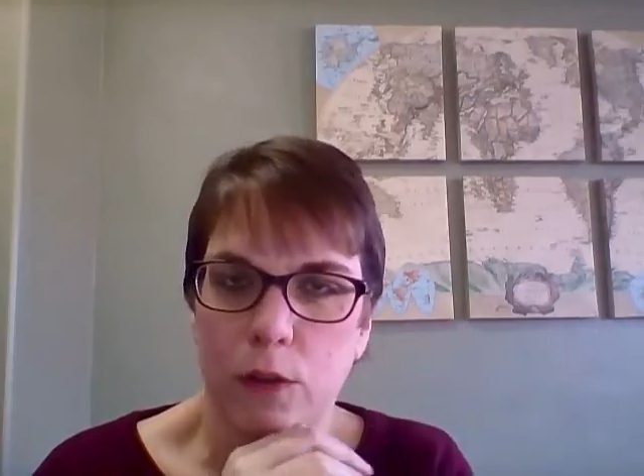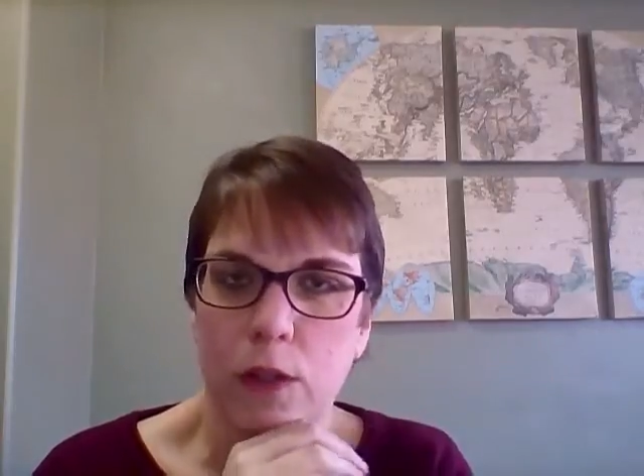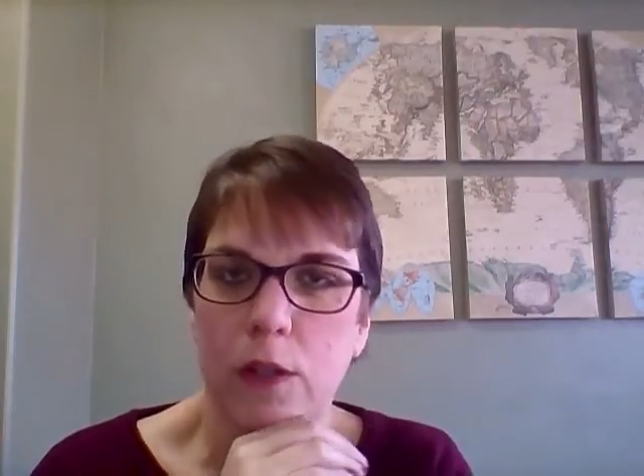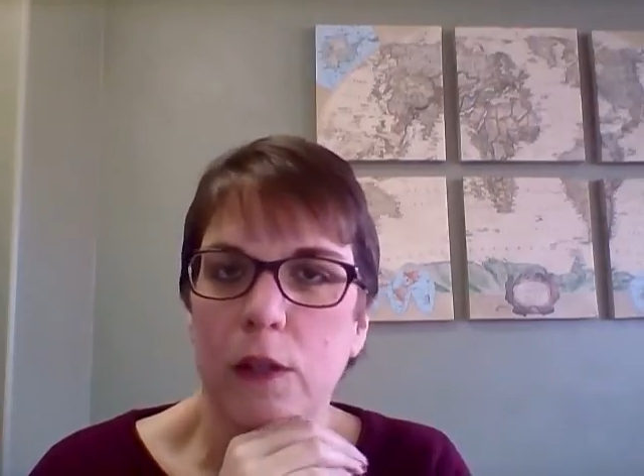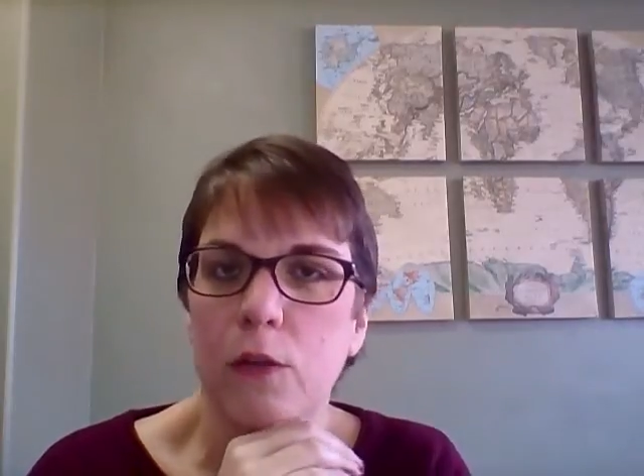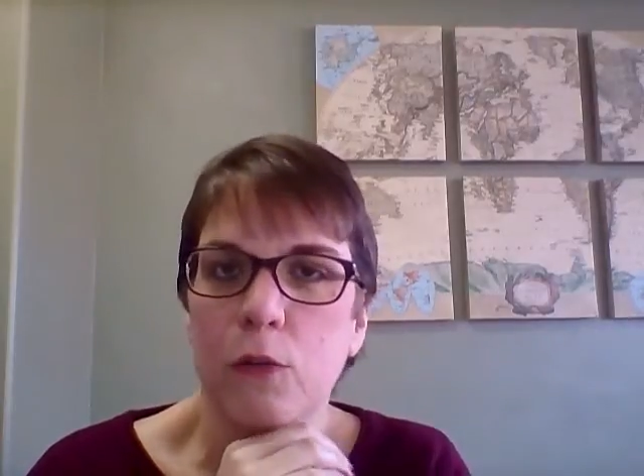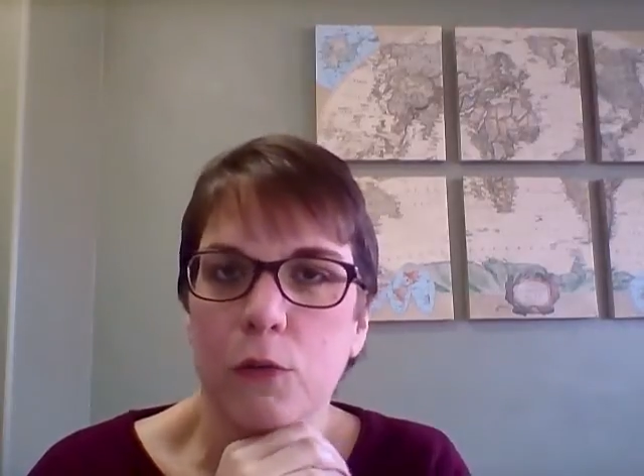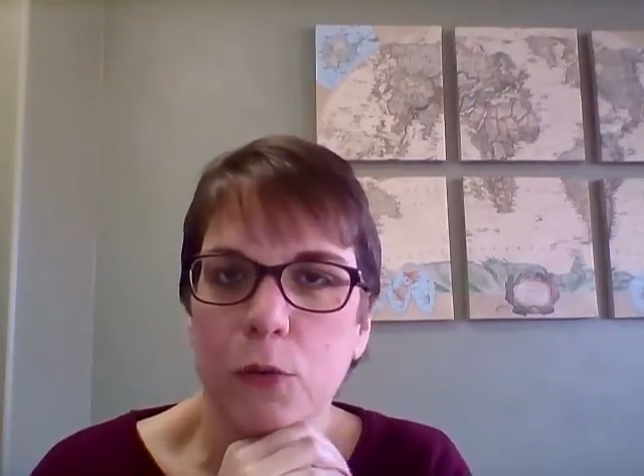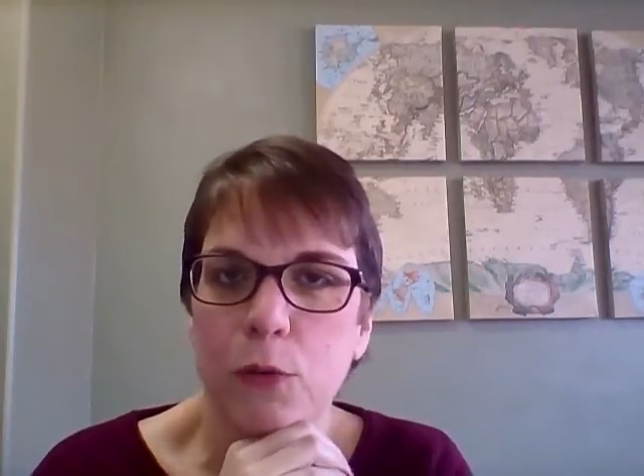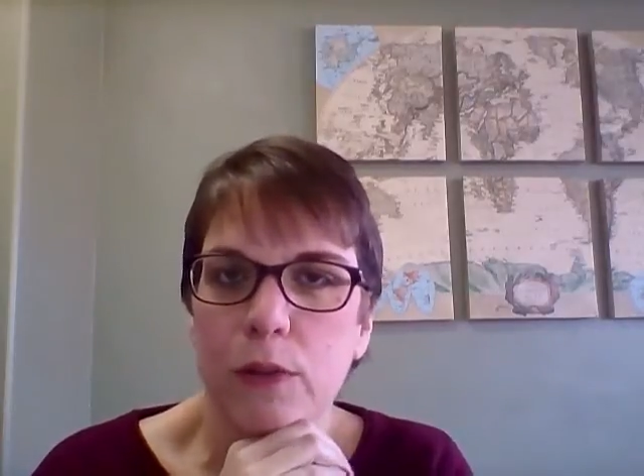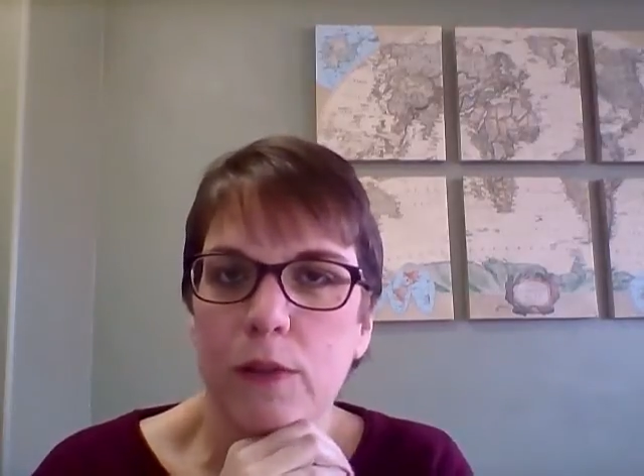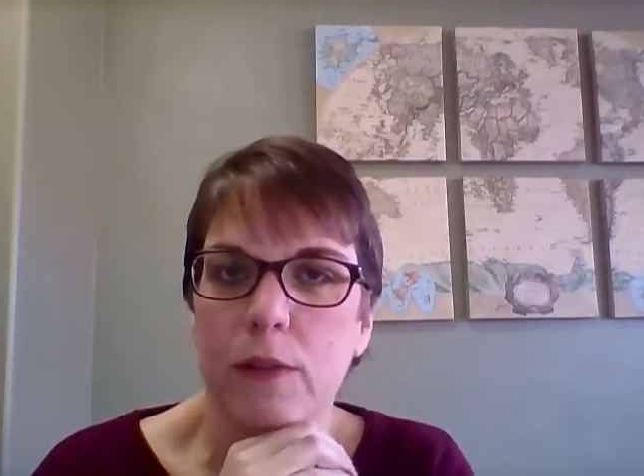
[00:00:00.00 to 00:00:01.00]
thinking
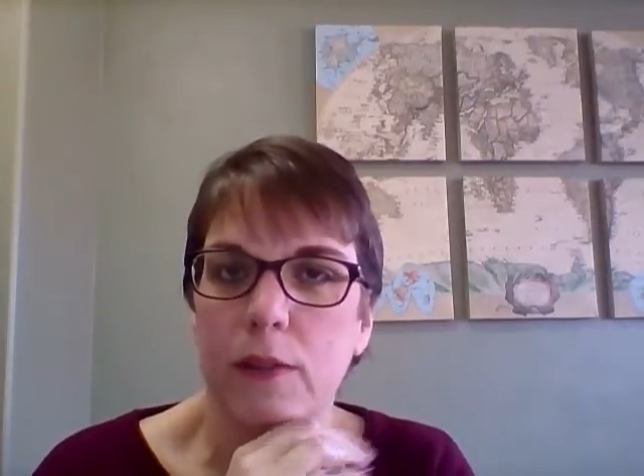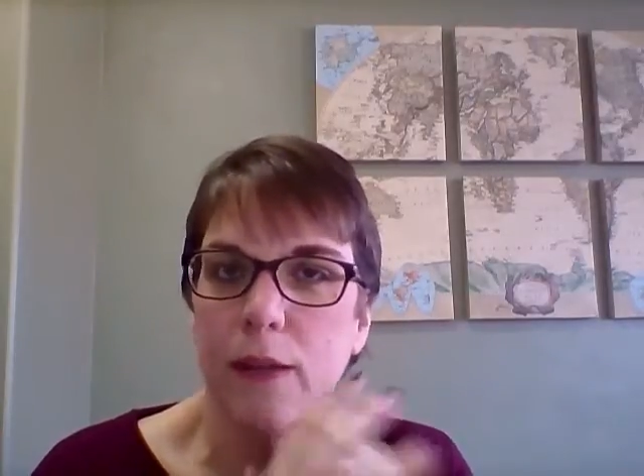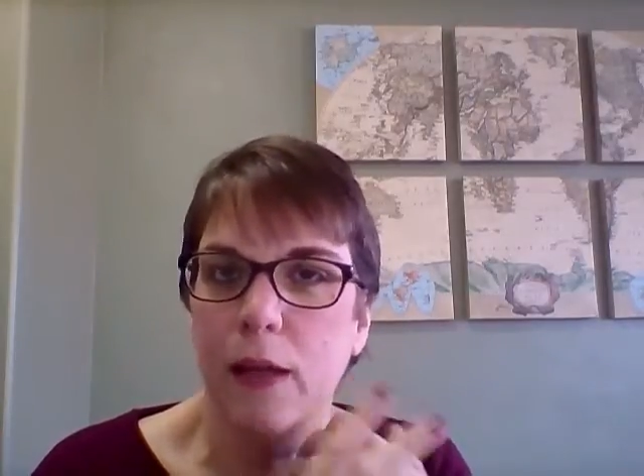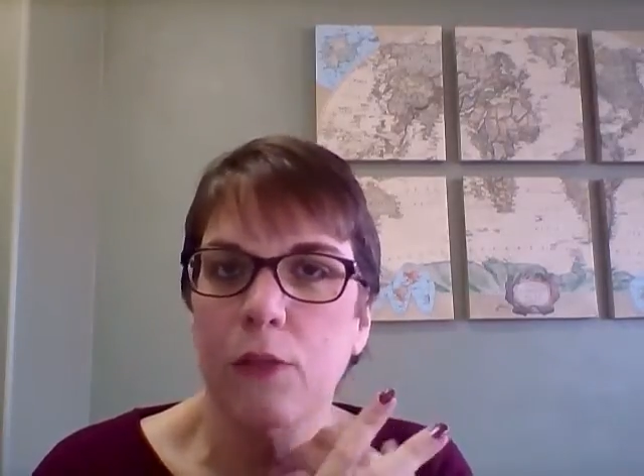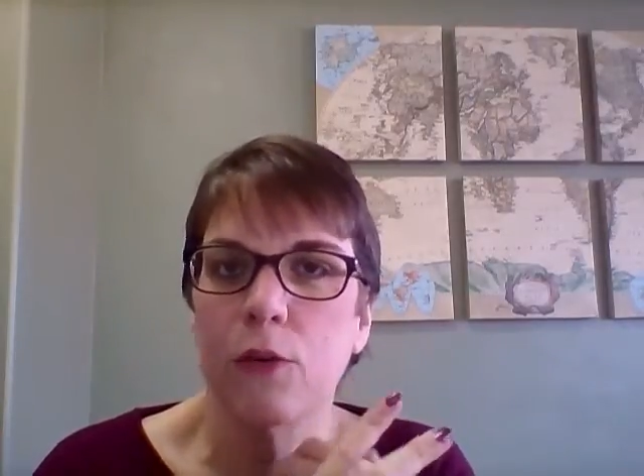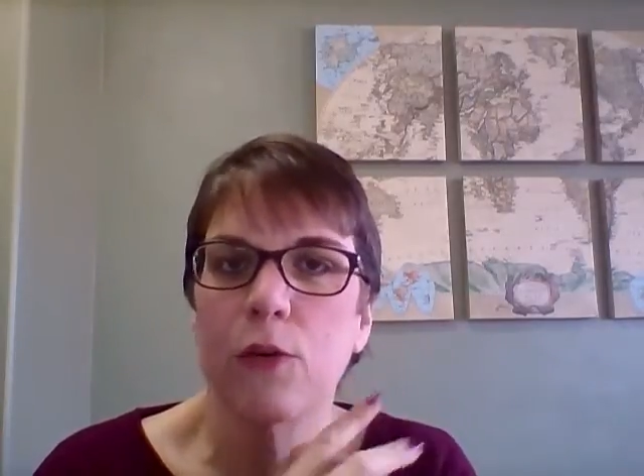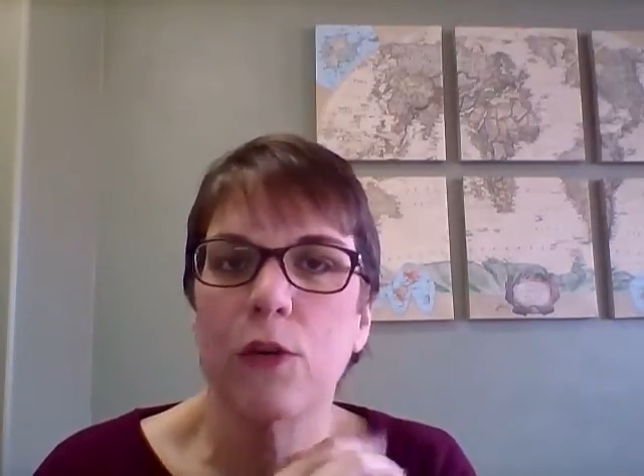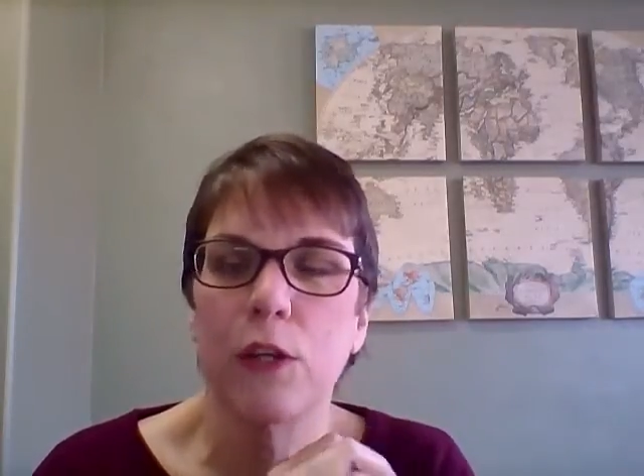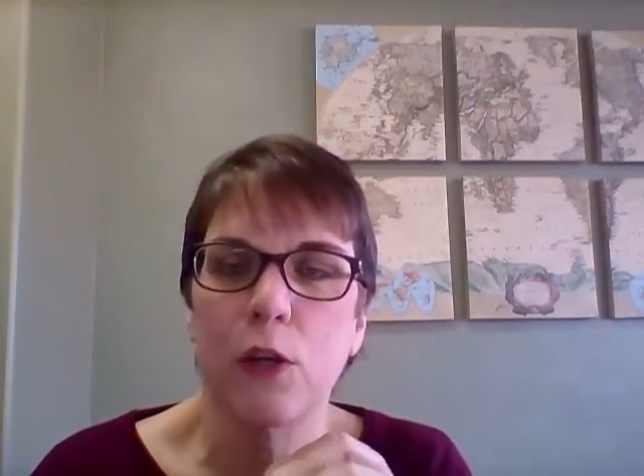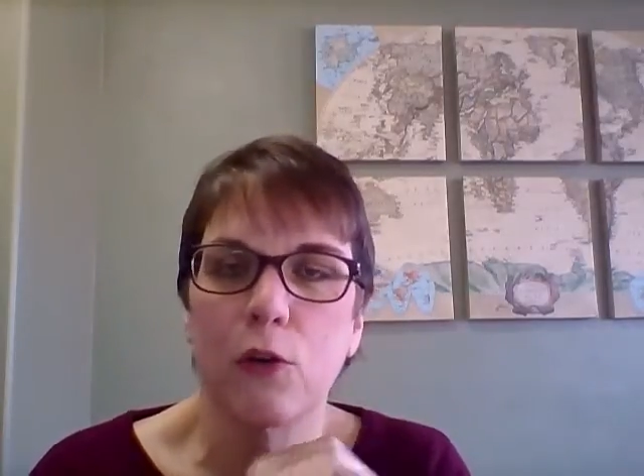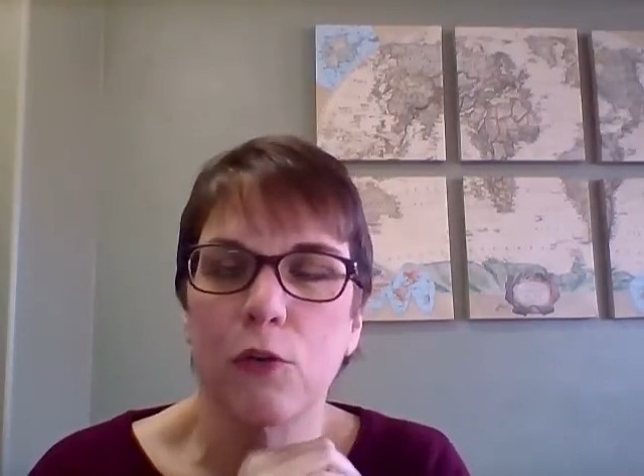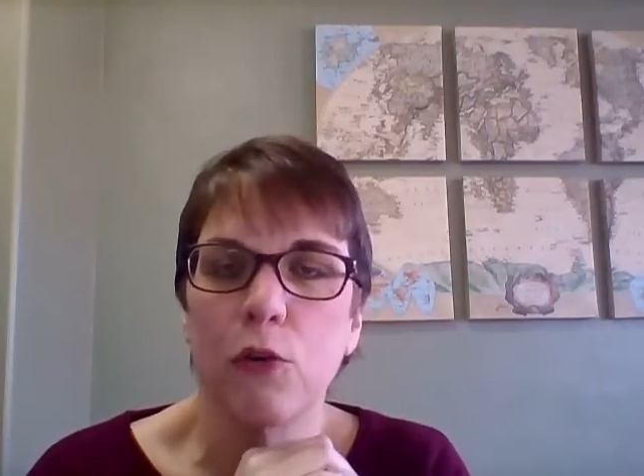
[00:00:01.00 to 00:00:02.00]
through it together
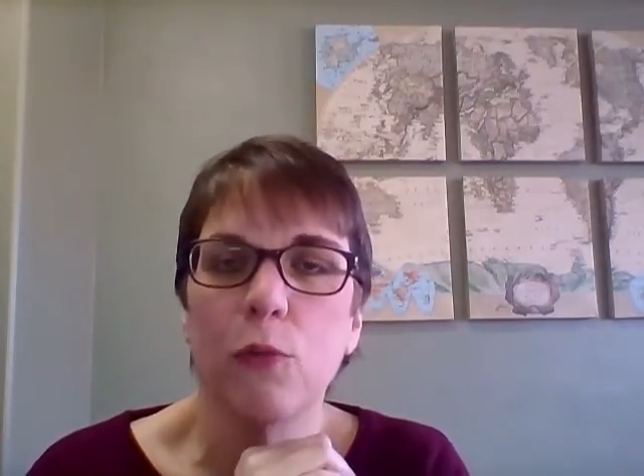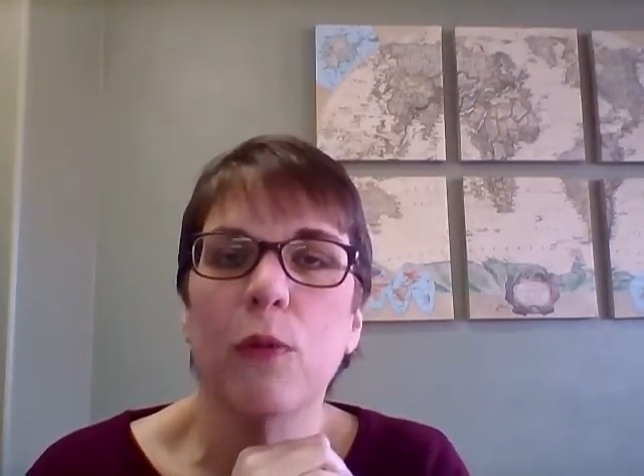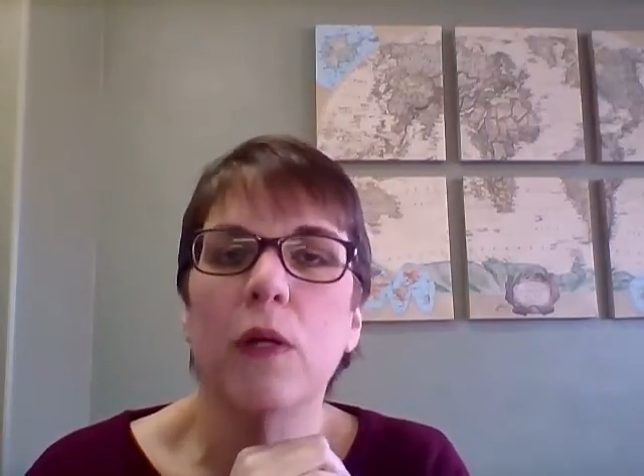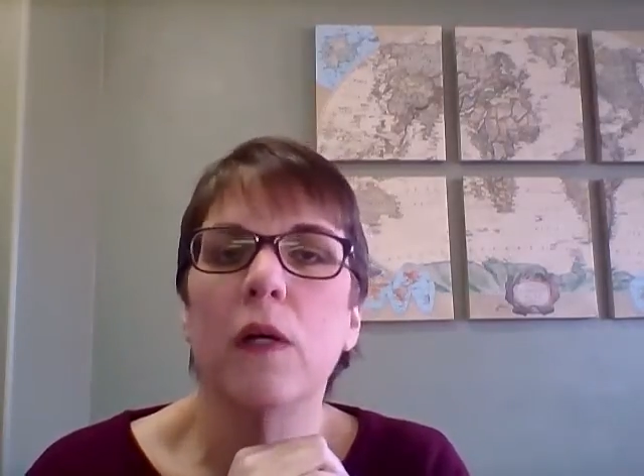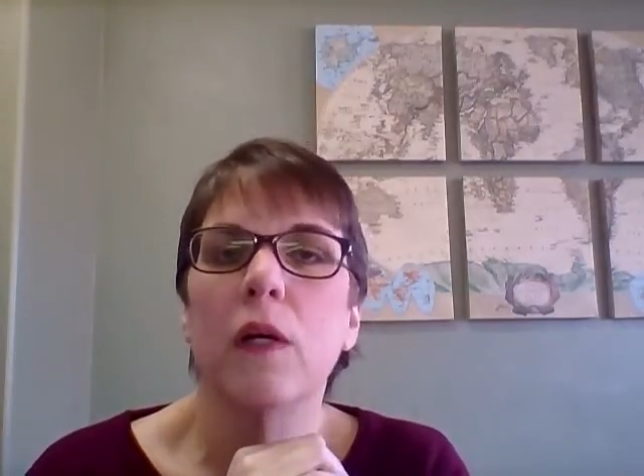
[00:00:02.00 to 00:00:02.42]
in a group,